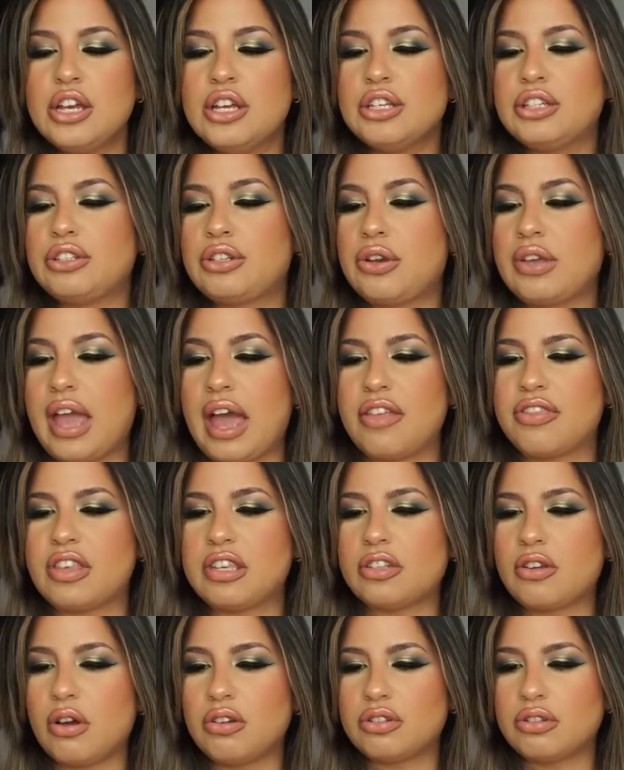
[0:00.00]
So yeah,
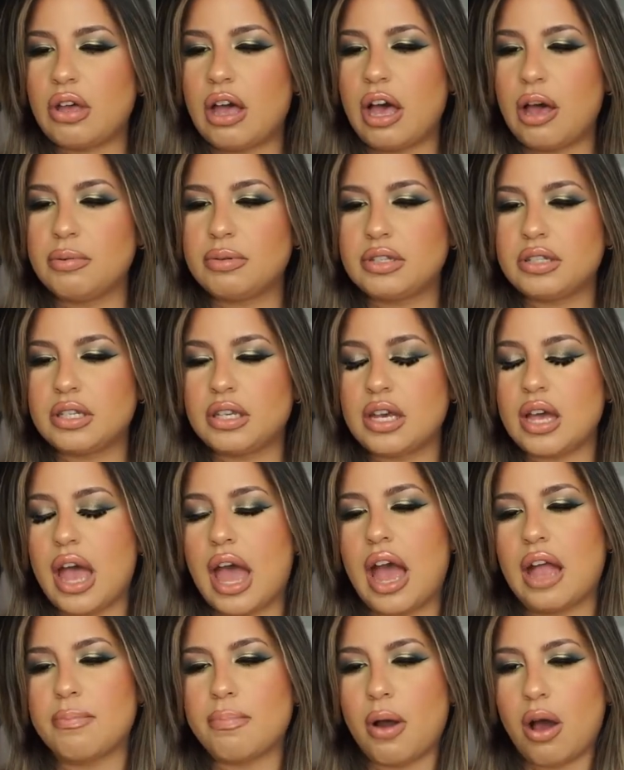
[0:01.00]
this also helps to add